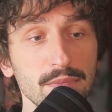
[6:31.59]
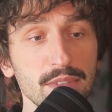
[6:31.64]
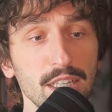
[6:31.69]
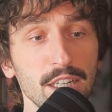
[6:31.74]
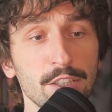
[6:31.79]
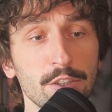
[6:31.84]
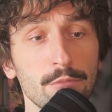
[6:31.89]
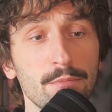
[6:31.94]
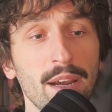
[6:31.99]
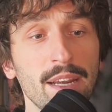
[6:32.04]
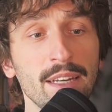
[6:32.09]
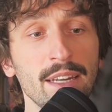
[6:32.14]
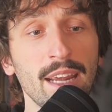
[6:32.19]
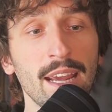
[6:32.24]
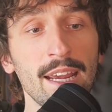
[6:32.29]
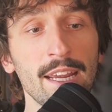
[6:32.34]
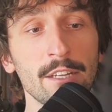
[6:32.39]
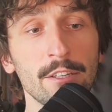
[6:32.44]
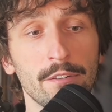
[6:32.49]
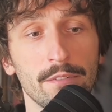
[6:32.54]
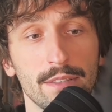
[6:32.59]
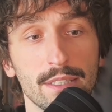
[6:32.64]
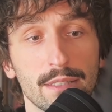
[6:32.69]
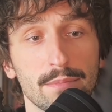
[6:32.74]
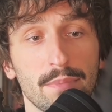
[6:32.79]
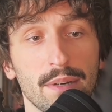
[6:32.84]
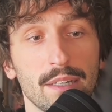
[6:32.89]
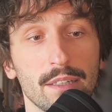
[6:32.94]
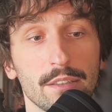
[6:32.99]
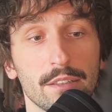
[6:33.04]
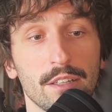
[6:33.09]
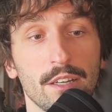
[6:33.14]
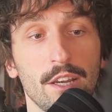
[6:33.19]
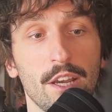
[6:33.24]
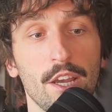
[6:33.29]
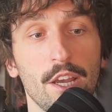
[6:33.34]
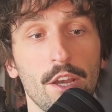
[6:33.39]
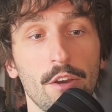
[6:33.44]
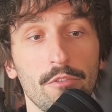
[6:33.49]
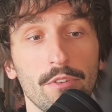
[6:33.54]
So by the end of this part,
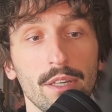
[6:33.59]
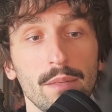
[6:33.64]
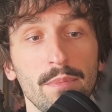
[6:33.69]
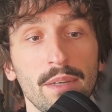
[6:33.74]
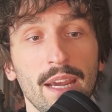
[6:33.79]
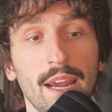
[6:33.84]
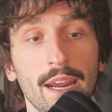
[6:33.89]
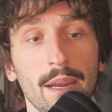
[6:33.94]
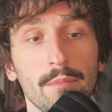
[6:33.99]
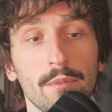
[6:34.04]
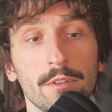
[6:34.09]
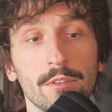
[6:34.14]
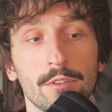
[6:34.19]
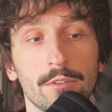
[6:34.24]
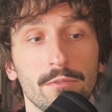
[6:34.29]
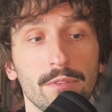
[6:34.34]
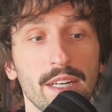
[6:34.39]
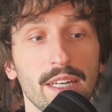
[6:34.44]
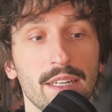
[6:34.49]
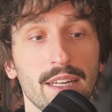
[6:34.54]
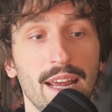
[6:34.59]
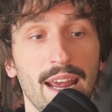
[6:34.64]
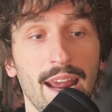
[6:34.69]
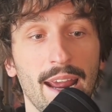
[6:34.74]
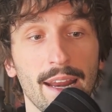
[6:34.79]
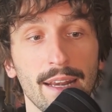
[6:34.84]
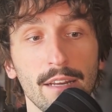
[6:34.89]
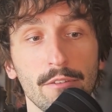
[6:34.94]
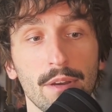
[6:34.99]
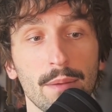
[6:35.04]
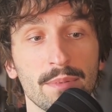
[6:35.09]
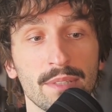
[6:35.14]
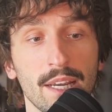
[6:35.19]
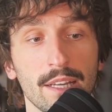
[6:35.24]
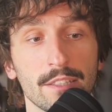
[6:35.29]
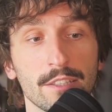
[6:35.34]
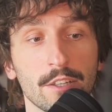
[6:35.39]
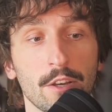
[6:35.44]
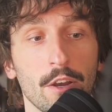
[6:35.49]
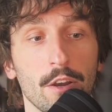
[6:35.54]
we'll be able to read any
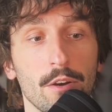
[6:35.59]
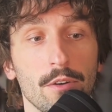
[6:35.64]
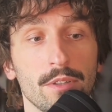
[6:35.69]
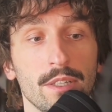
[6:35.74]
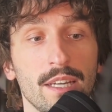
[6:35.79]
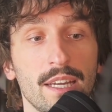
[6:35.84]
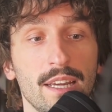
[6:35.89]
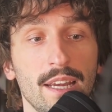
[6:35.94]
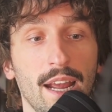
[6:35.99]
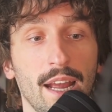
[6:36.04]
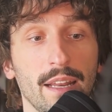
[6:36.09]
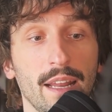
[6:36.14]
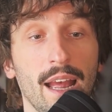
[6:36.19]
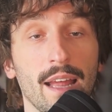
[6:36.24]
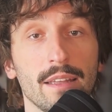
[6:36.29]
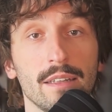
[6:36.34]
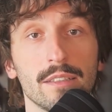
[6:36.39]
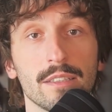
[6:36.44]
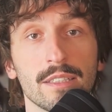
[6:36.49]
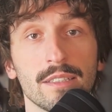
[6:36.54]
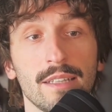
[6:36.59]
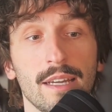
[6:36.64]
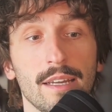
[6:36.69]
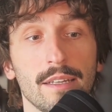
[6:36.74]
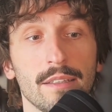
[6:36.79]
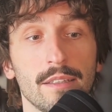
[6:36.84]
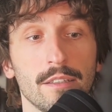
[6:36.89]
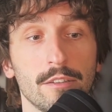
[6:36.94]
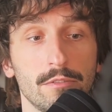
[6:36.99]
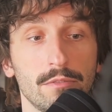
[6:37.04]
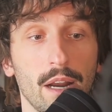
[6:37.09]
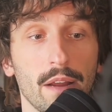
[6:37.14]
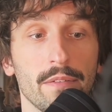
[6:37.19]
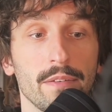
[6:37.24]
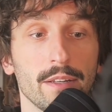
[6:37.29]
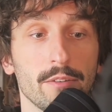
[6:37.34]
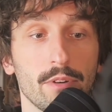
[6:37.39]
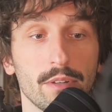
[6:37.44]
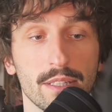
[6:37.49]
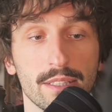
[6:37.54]
website's code and understand
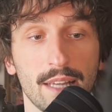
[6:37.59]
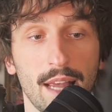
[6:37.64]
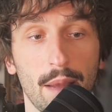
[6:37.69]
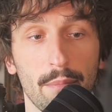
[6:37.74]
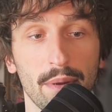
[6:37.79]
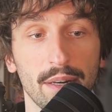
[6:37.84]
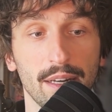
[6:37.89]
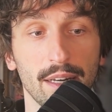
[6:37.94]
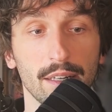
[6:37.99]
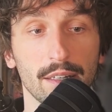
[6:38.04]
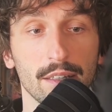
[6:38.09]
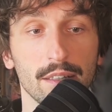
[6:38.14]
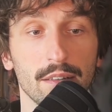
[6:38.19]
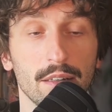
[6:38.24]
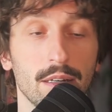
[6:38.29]
roughly what is happening.